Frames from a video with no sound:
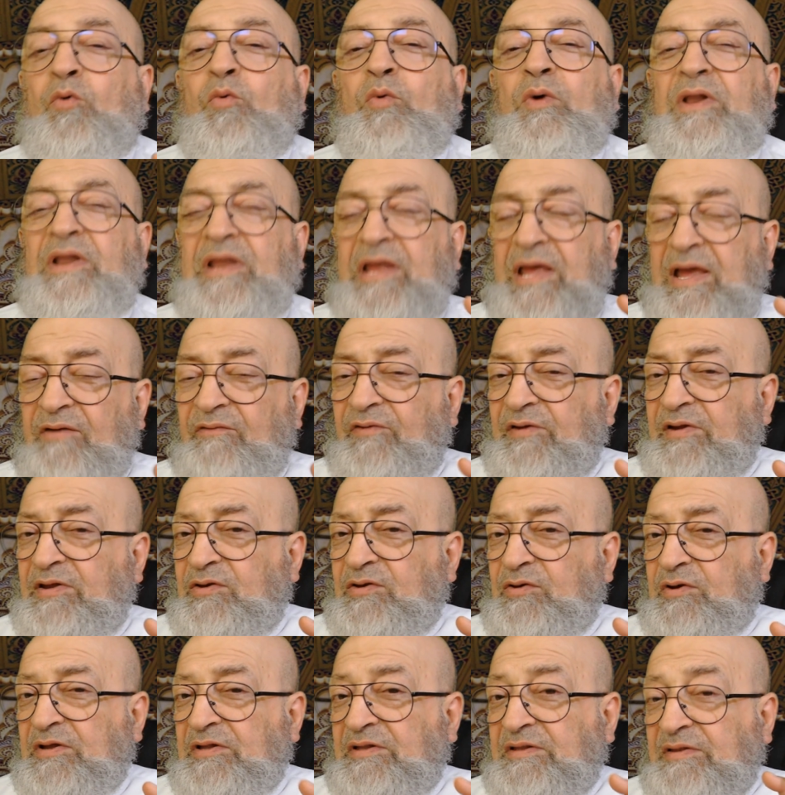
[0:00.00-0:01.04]
whenever
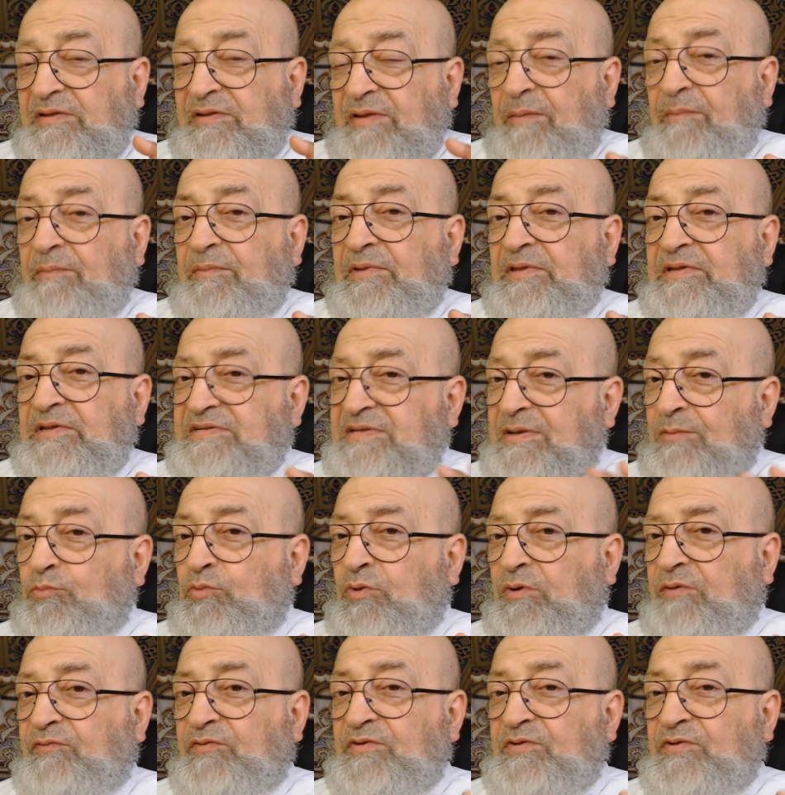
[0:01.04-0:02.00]
you condemn someone